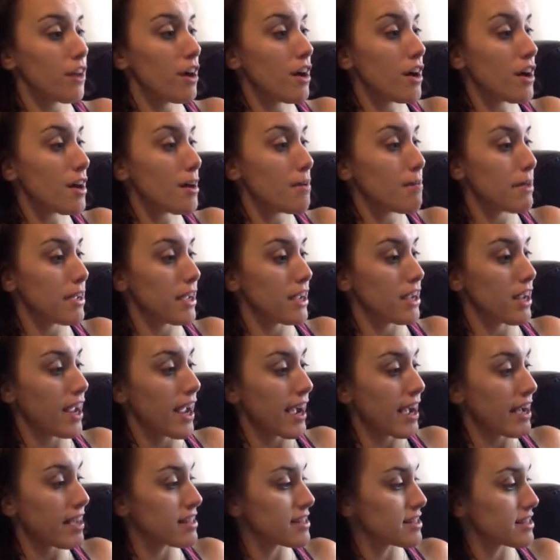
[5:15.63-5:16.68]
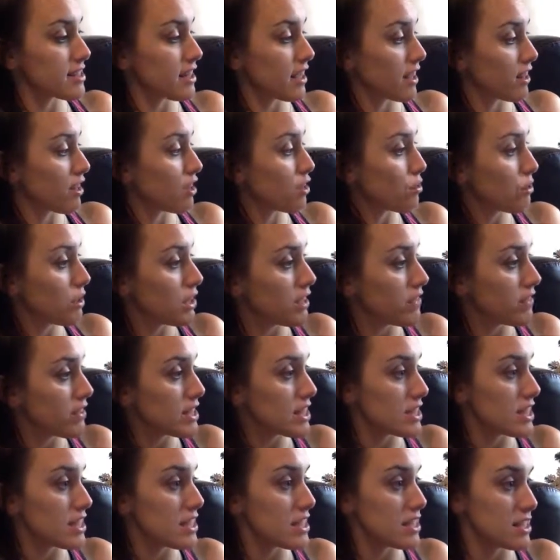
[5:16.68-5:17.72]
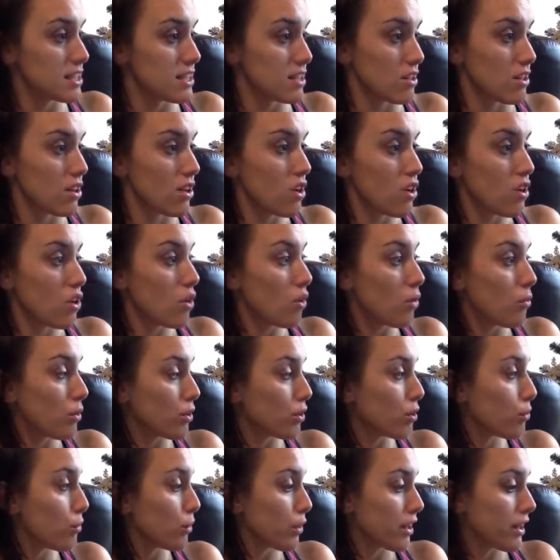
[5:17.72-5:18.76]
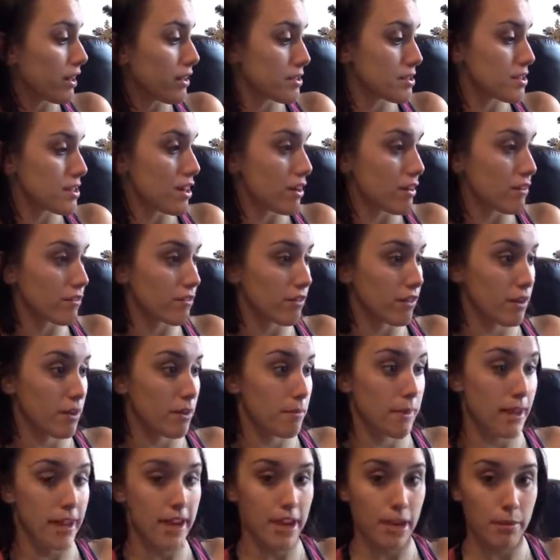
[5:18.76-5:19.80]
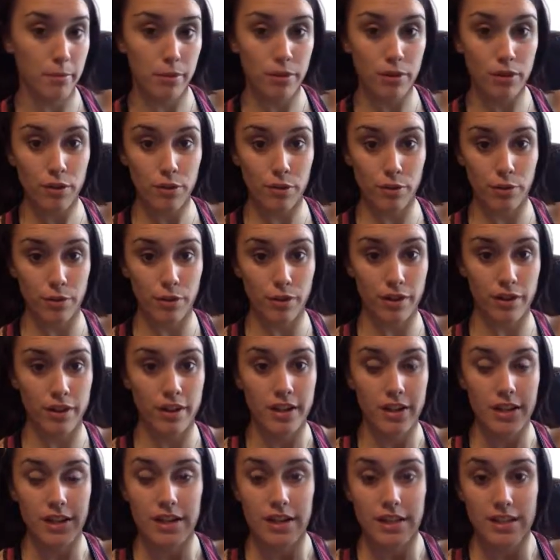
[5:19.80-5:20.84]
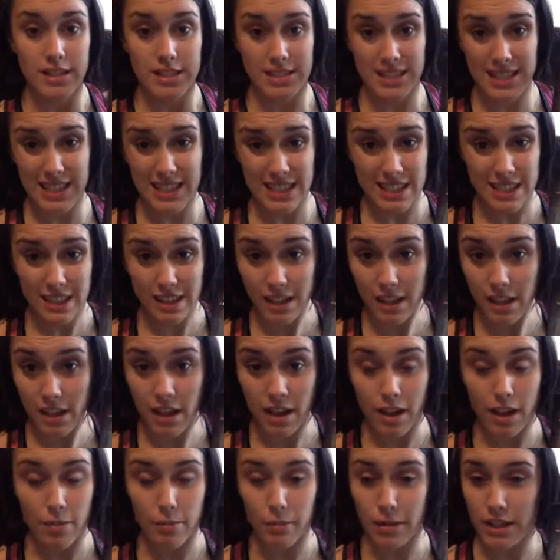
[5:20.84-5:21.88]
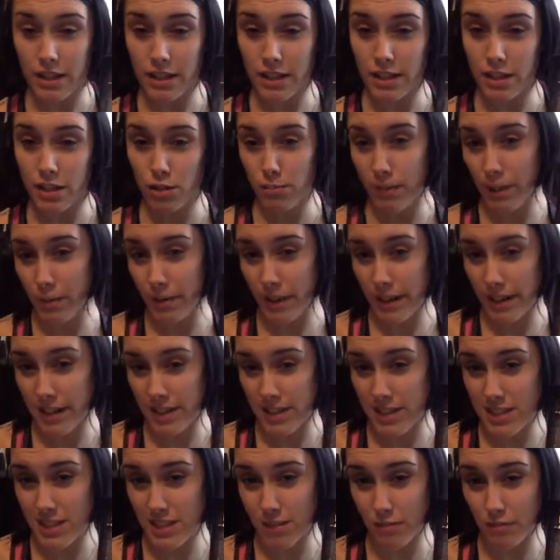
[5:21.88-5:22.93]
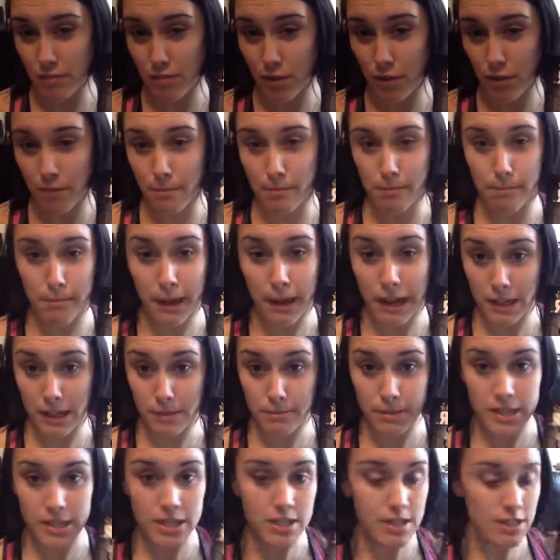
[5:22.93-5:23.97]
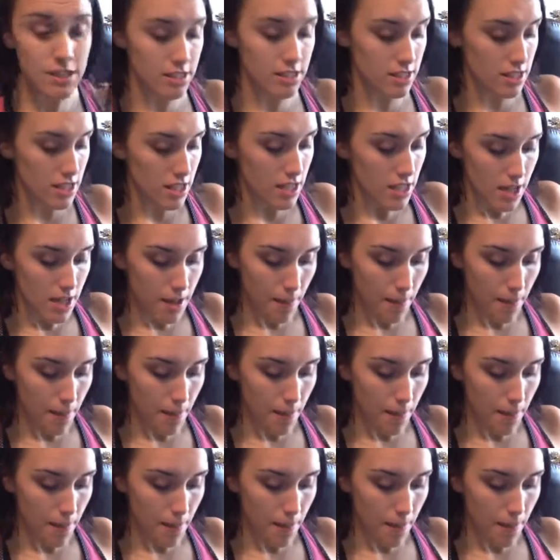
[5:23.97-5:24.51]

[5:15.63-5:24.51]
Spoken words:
it has like the three DVDs and what the workouts are from Hammer or Sagi. You might recognize him from Body Beast.